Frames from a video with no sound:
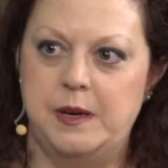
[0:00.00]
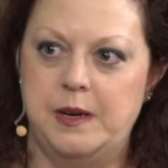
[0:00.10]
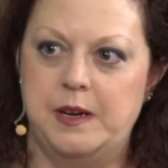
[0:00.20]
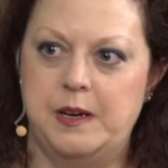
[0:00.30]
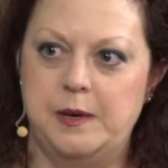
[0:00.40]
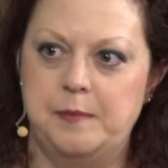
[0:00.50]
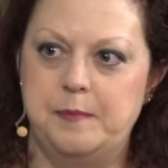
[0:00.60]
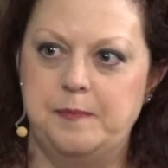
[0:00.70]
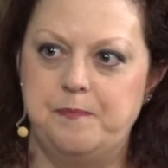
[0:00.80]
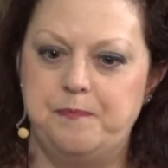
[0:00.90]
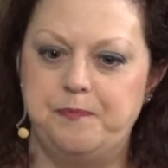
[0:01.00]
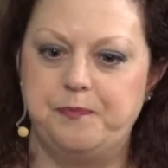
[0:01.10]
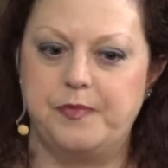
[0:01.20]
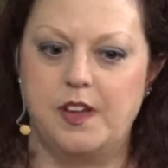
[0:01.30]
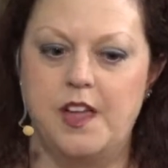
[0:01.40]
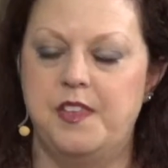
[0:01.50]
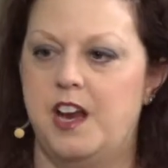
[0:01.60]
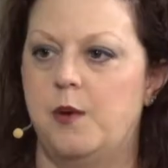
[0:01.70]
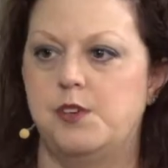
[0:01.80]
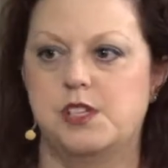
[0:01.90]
And then I would